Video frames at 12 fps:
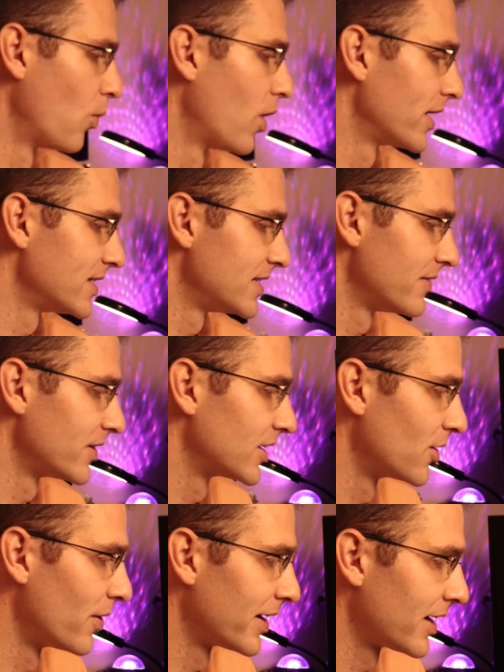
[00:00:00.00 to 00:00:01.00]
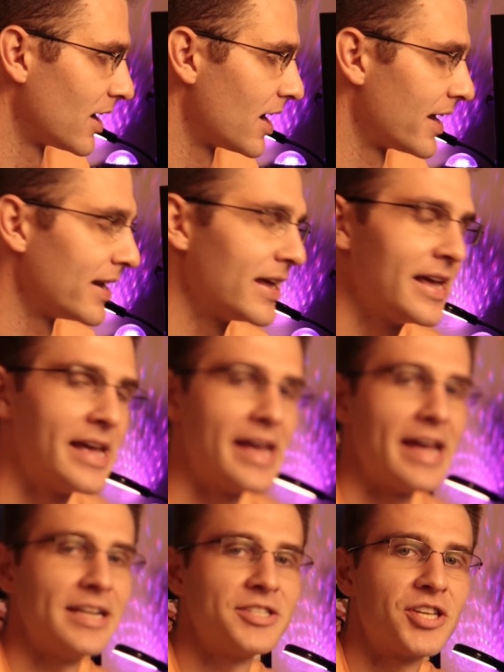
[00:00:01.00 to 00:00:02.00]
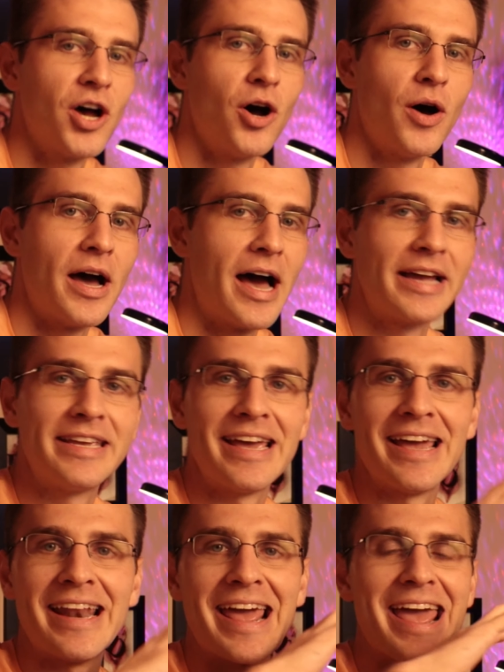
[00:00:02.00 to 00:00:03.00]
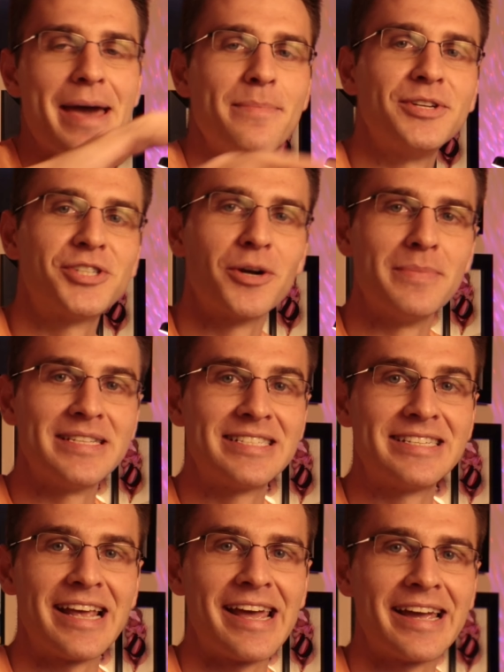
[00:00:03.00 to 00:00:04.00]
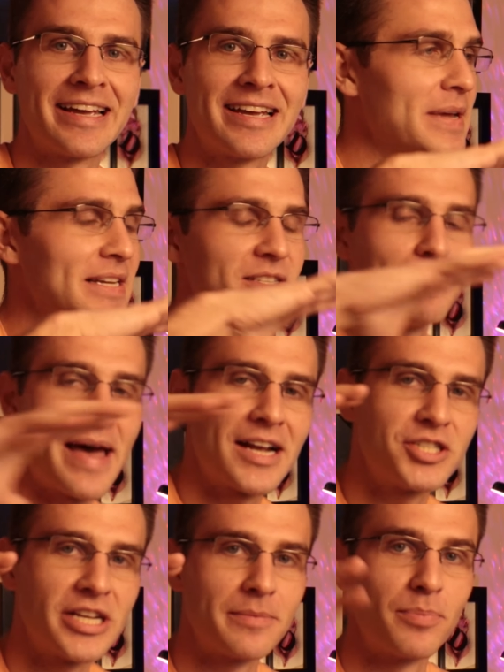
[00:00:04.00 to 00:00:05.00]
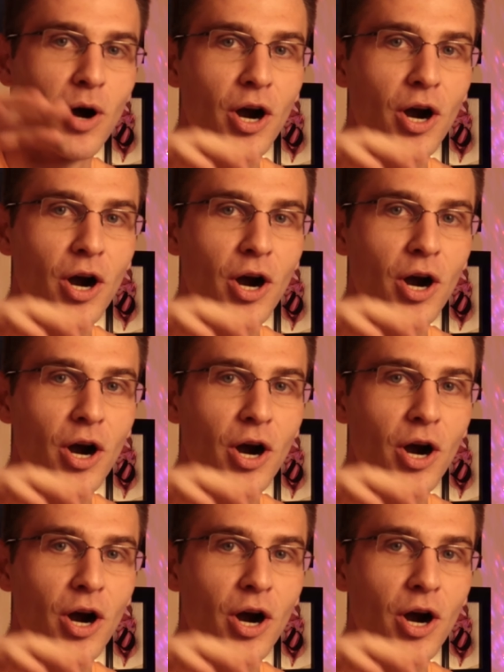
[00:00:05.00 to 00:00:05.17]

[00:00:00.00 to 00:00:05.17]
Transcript: what is even going on? And so again, amateur mistake, mismatching